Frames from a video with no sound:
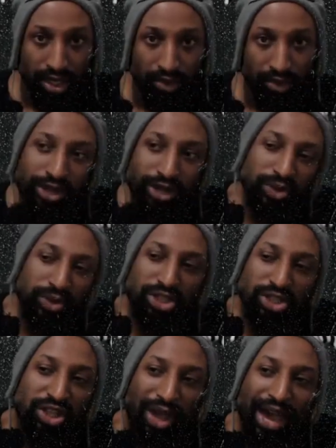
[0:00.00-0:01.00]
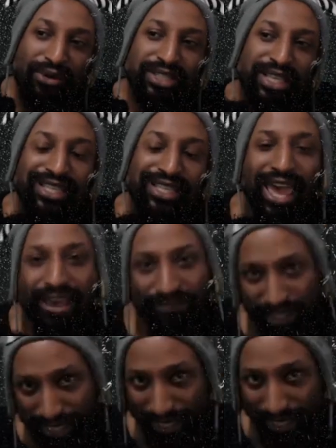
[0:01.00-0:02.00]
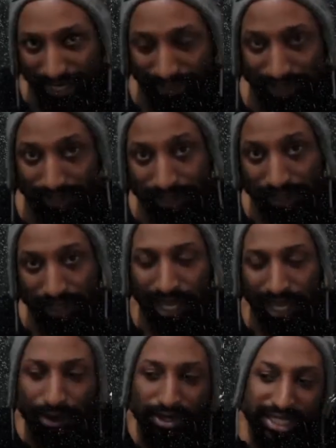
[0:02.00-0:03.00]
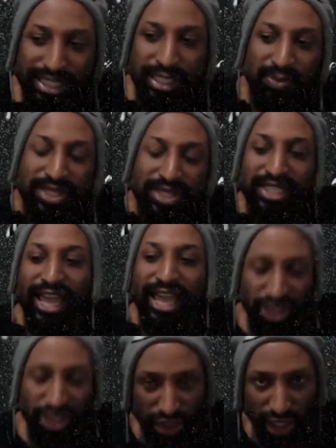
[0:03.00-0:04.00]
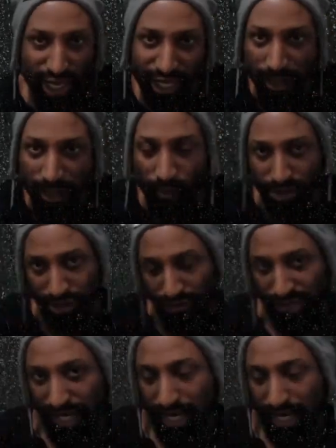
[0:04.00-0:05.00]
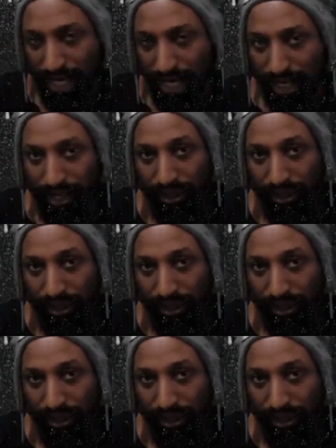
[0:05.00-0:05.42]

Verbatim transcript: Where's what's the, how is this evidence? How is this substantiating what you're saying?